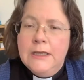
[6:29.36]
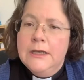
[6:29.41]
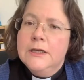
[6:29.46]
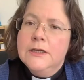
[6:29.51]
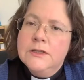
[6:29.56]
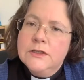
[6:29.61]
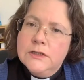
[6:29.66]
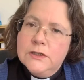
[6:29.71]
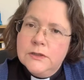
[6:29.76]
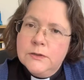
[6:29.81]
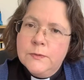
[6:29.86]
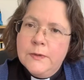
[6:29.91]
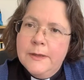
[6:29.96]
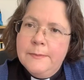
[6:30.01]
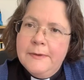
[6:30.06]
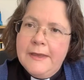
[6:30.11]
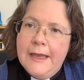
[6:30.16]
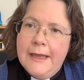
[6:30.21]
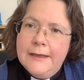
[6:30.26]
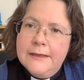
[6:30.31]
Should we
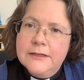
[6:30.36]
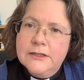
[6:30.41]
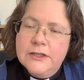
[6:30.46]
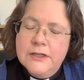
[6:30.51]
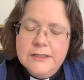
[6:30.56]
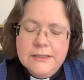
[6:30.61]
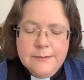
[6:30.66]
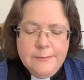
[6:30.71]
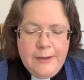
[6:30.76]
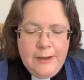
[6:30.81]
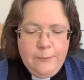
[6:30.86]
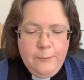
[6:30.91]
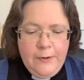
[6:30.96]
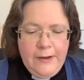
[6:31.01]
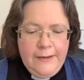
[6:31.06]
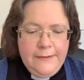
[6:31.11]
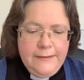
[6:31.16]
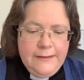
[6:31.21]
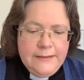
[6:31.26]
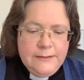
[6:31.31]
be anxious about
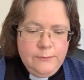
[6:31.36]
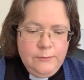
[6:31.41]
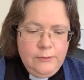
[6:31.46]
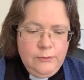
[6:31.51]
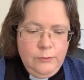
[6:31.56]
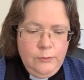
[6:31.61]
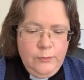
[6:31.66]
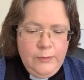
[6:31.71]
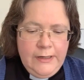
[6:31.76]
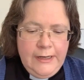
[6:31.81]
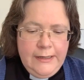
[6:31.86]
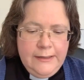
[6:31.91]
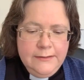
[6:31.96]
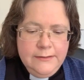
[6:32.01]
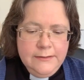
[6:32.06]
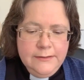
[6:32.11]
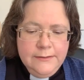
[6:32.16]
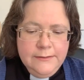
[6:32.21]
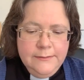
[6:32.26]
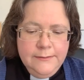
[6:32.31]
where this will all
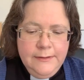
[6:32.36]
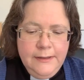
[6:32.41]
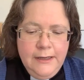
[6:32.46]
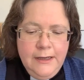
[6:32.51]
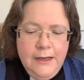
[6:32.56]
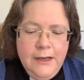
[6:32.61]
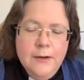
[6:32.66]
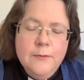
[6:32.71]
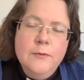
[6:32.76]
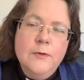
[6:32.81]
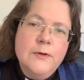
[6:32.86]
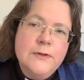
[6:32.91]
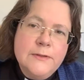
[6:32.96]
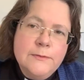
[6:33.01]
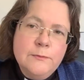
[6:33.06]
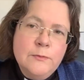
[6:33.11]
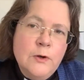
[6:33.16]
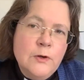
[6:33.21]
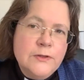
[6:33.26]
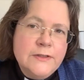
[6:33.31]
end?
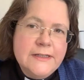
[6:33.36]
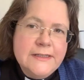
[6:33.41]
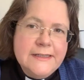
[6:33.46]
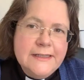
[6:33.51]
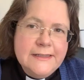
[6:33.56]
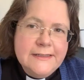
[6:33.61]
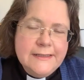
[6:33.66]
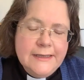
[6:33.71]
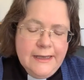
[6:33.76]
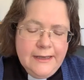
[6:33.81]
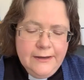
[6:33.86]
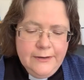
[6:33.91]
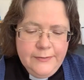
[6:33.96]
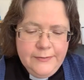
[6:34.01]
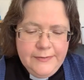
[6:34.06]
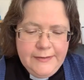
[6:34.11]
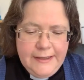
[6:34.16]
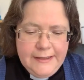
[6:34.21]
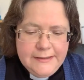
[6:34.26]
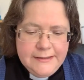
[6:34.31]
What does it say
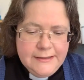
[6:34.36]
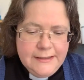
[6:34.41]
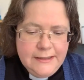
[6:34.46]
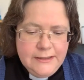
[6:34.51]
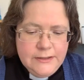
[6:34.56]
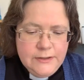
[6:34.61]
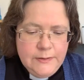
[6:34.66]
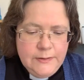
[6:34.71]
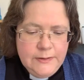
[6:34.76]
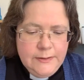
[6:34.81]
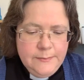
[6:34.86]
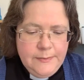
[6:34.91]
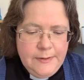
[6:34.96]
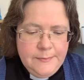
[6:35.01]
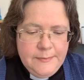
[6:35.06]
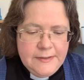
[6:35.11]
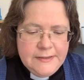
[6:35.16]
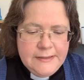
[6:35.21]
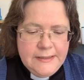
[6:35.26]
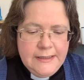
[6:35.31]
on that statue at the
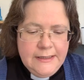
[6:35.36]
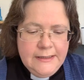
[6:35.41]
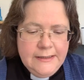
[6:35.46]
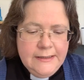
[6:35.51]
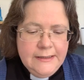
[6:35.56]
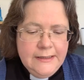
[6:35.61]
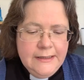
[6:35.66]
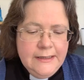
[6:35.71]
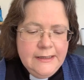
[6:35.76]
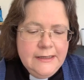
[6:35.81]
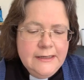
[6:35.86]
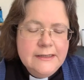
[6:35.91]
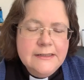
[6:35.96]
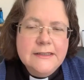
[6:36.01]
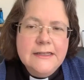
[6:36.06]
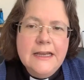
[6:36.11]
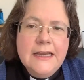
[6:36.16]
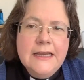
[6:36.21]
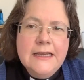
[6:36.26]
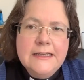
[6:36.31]
BBC?
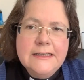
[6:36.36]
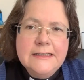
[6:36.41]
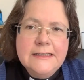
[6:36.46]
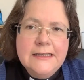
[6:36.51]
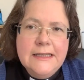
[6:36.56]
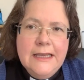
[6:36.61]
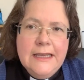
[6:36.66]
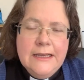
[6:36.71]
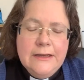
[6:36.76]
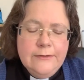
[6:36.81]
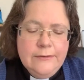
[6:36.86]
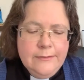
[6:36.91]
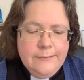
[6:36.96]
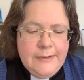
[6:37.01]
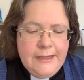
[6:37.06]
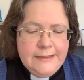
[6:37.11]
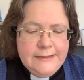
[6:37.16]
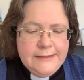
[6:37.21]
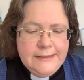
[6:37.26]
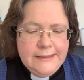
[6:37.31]
Deus
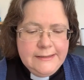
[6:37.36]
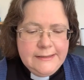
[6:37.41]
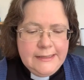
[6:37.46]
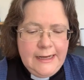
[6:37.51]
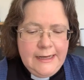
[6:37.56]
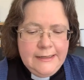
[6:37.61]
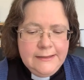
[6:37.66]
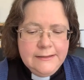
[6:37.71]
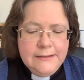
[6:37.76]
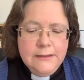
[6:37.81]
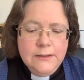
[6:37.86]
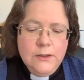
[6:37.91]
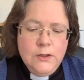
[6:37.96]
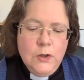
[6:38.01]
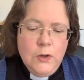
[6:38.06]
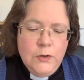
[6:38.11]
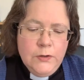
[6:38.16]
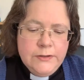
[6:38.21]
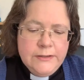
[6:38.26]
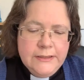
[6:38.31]
incrementa dat.
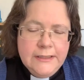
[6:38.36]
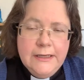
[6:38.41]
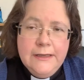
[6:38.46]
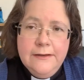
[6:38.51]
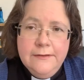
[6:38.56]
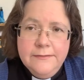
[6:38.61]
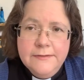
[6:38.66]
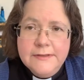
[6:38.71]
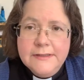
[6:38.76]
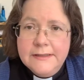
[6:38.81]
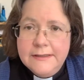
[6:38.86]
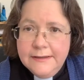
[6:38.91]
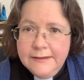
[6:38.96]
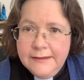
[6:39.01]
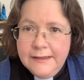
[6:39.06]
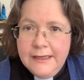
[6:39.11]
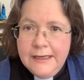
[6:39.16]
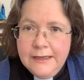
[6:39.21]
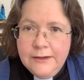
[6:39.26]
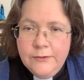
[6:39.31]
God gives
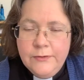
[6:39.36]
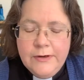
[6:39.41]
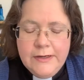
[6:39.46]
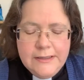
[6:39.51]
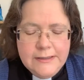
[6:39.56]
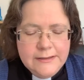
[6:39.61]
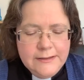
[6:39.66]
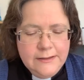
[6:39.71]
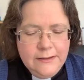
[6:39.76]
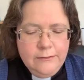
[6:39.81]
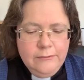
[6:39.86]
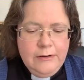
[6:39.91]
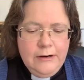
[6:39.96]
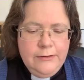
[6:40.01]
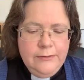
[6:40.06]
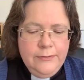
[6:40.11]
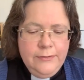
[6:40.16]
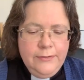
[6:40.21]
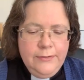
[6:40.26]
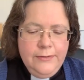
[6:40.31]
the increase, the
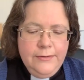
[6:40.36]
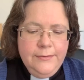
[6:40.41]
growth.